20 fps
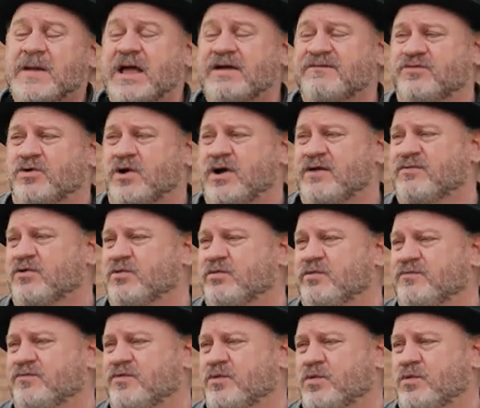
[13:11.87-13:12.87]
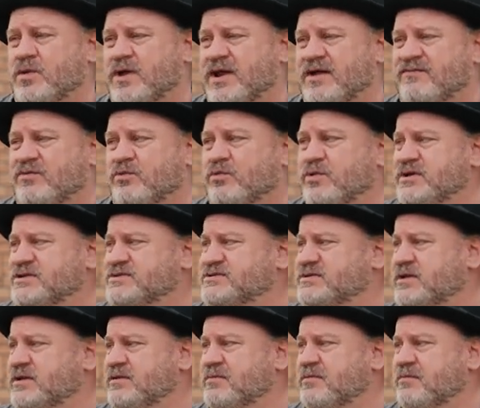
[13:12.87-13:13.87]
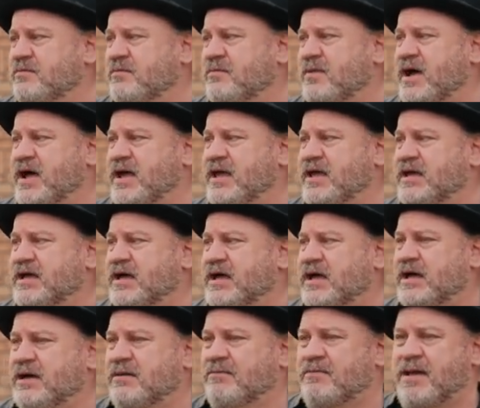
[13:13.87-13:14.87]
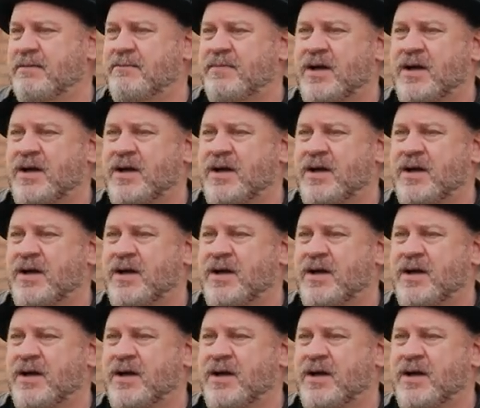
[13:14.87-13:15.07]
and for whatever reason, my